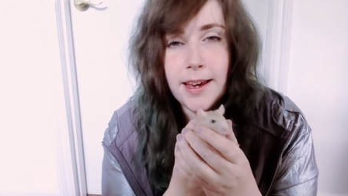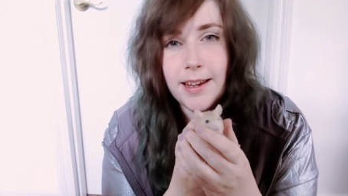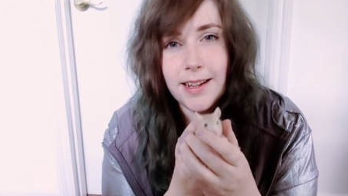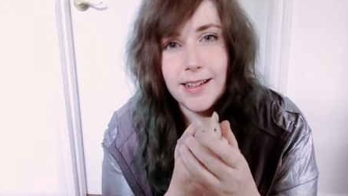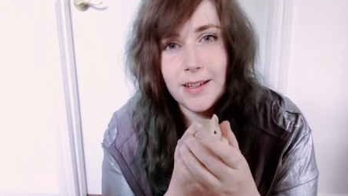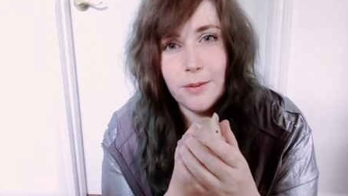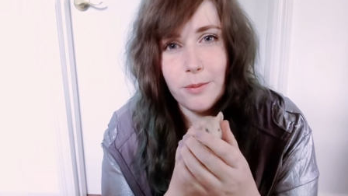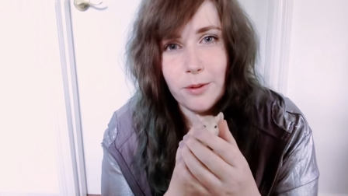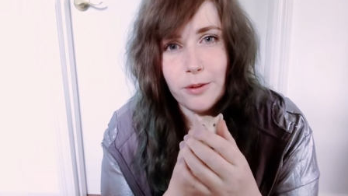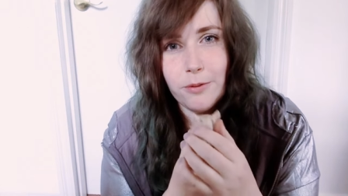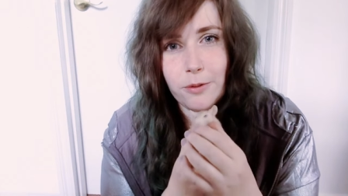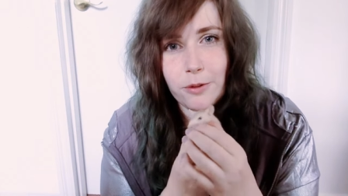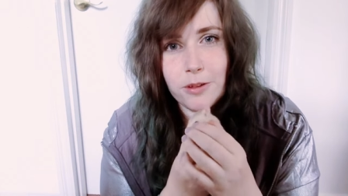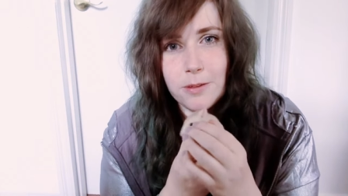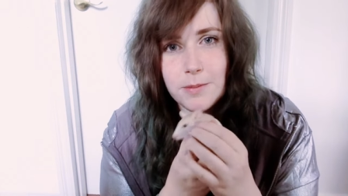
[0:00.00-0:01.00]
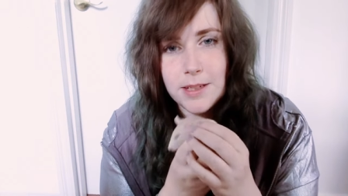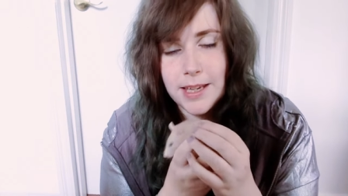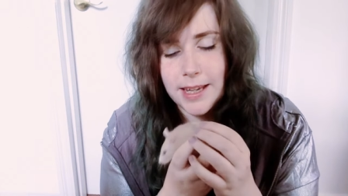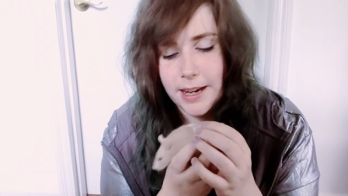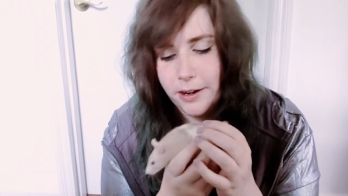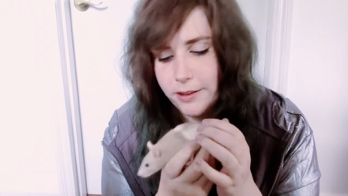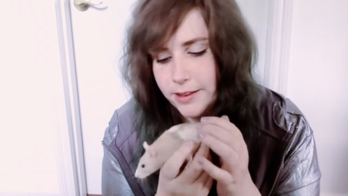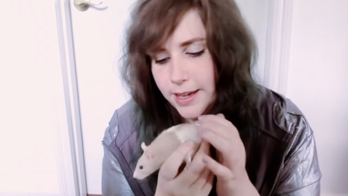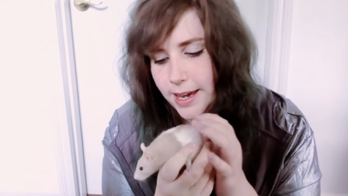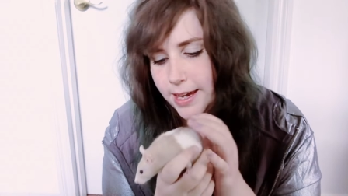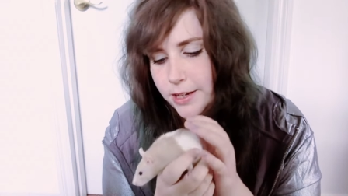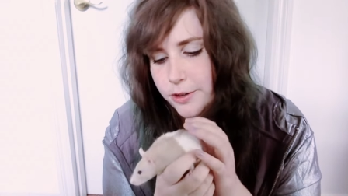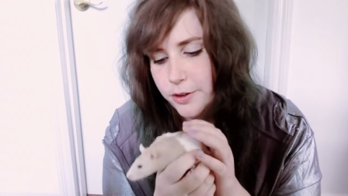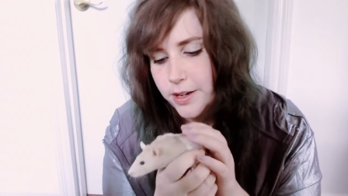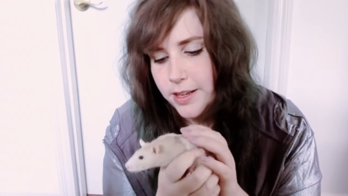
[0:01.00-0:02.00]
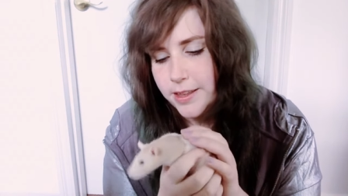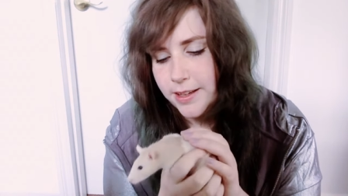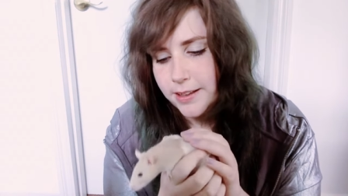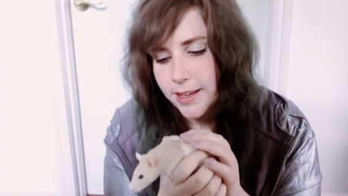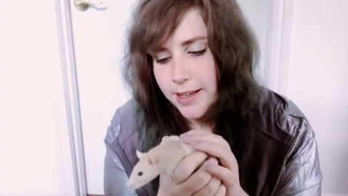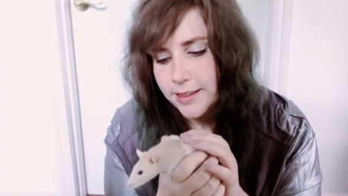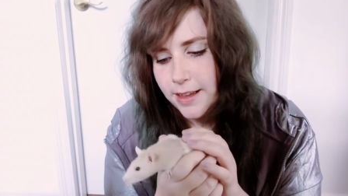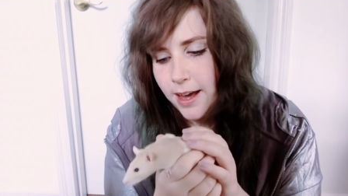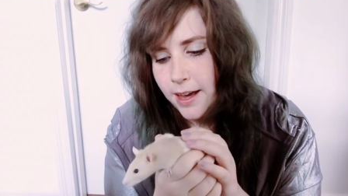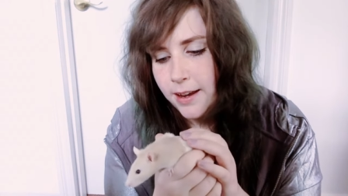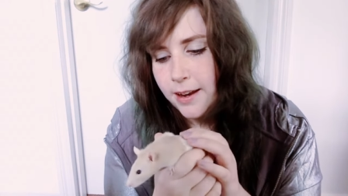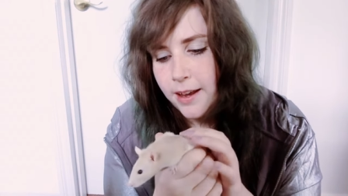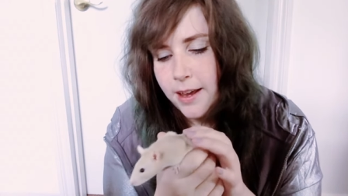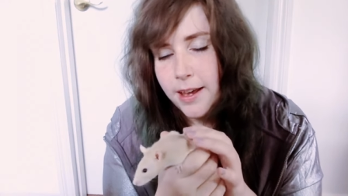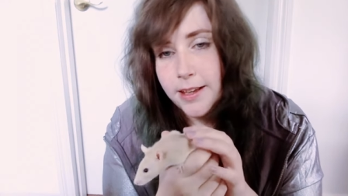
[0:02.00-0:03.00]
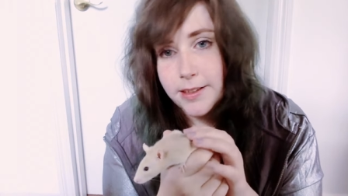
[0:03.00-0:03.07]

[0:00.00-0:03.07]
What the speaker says: and I didn't want to force them to get out of the cage or anything like that.